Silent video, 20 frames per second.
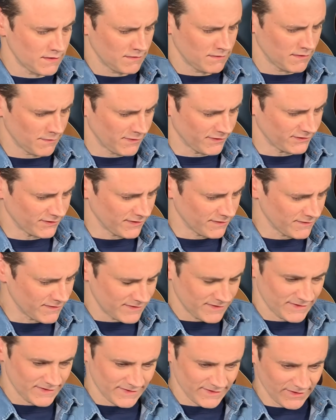I missed it.
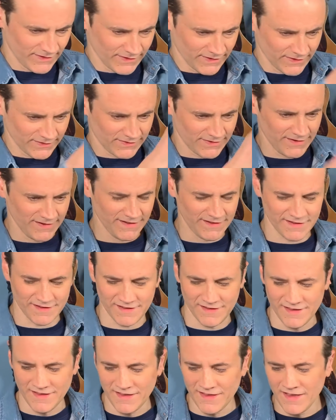There it is.
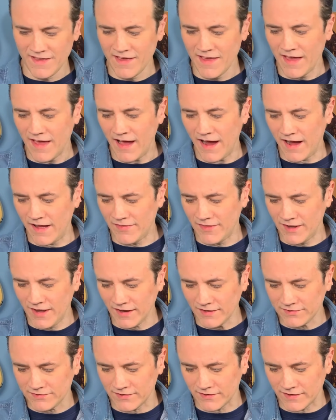The
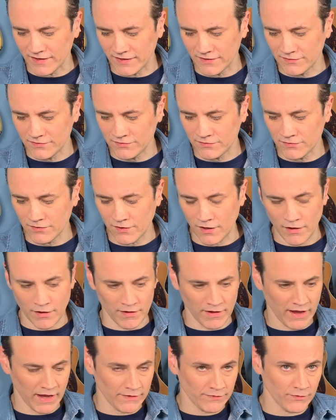next thing is
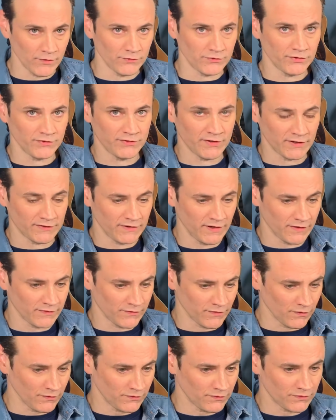eighth notes for 16th
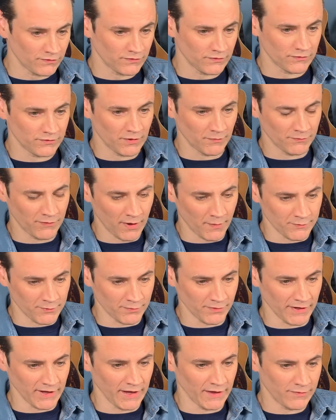notes. Sometimes you
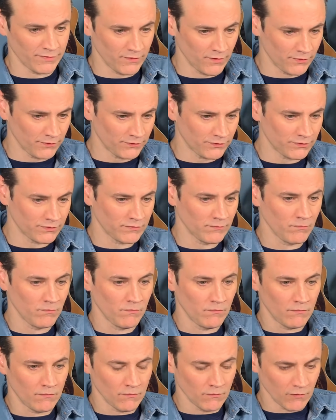play eighth notes,
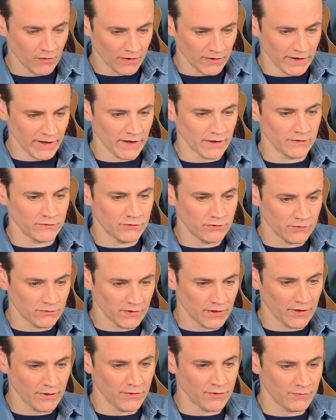1 and 2
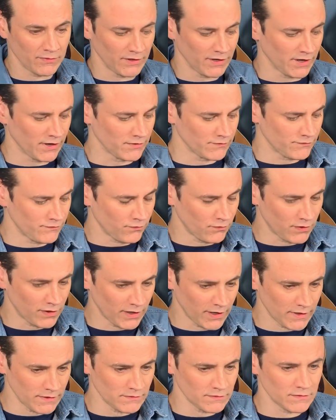and 3 and 4,
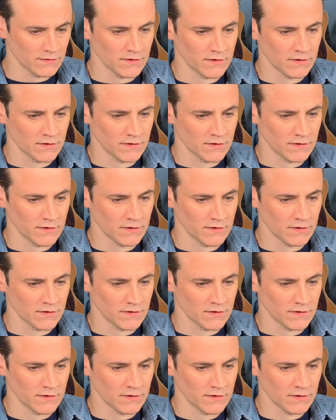and